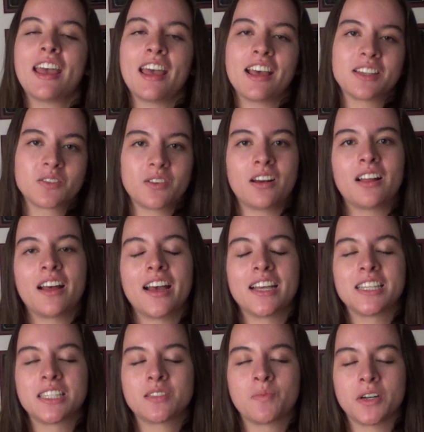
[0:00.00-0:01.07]
as well
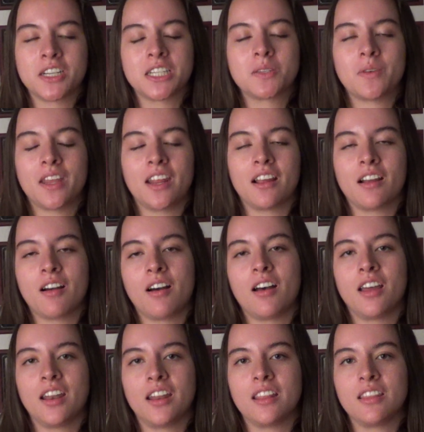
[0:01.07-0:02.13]
as participating
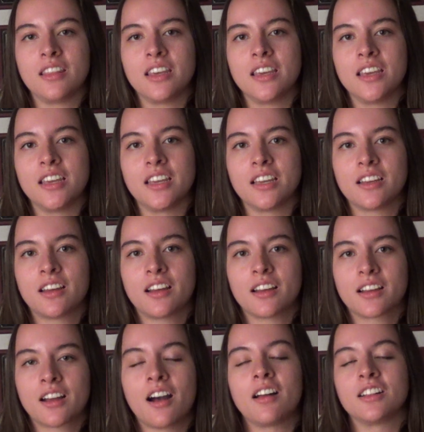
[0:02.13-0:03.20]
on the
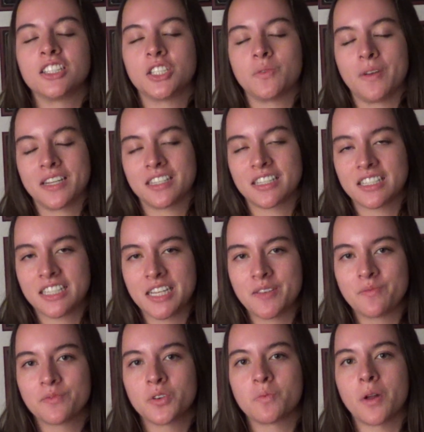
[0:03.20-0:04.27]
college gymnastics
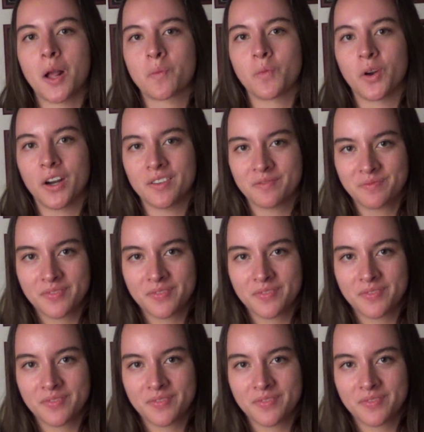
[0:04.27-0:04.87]
team for Brockport.